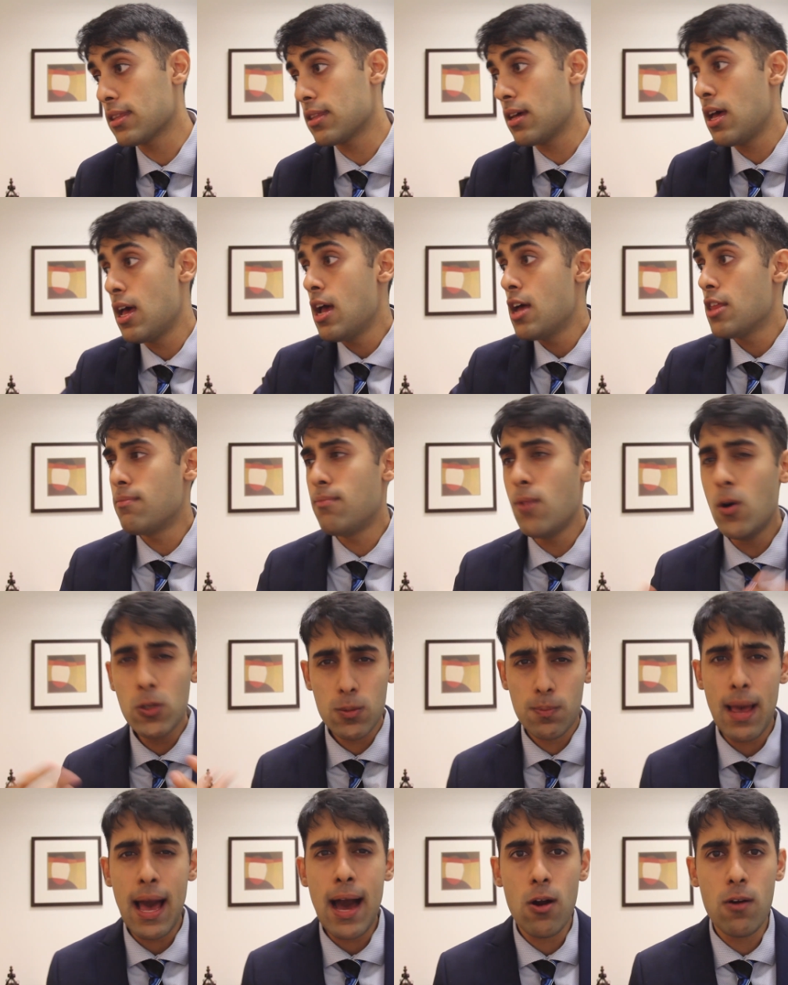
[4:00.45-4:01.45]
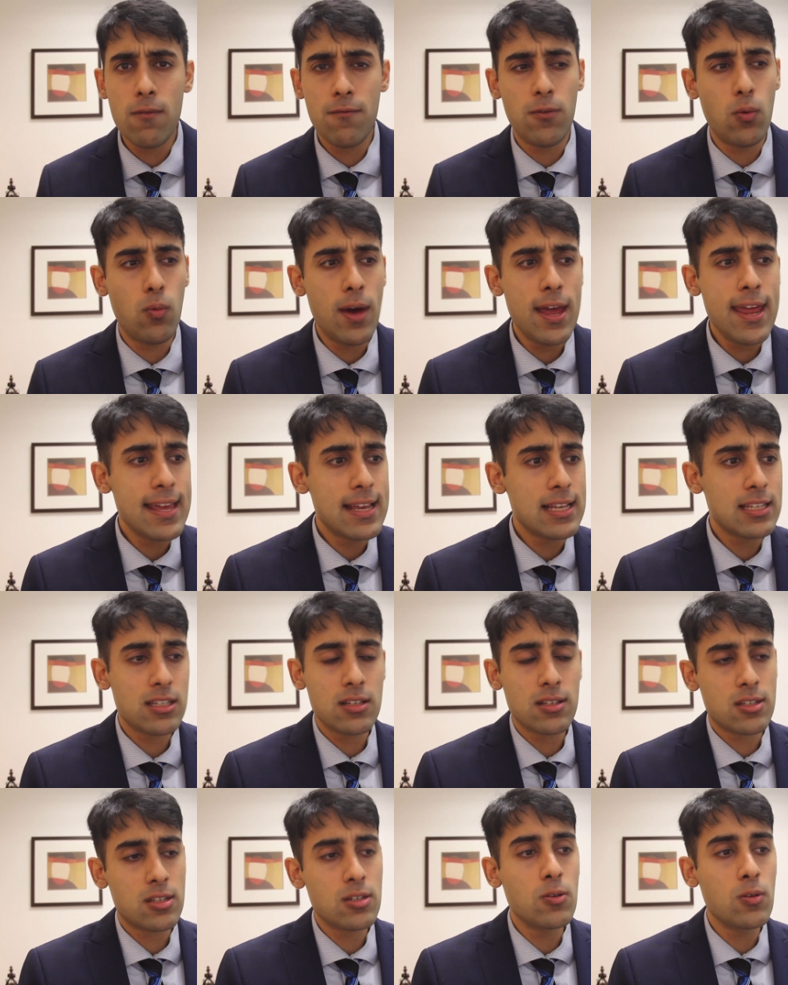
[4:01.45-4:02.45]
And the, the most powerful way
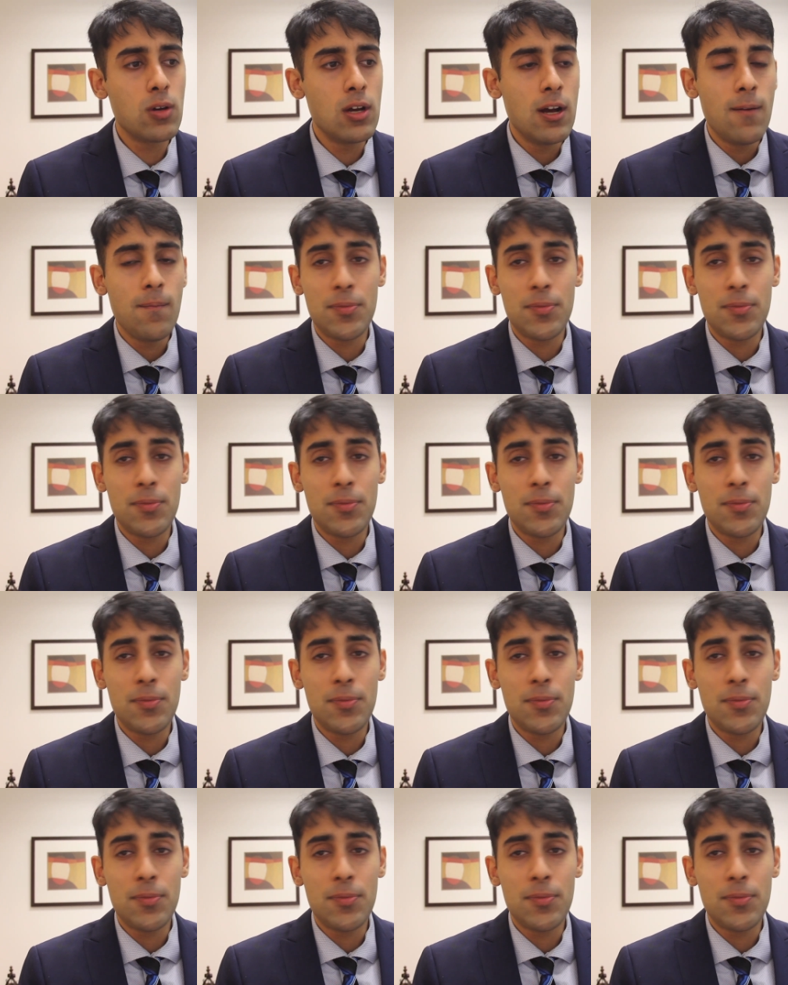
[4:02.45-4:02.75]
isn't to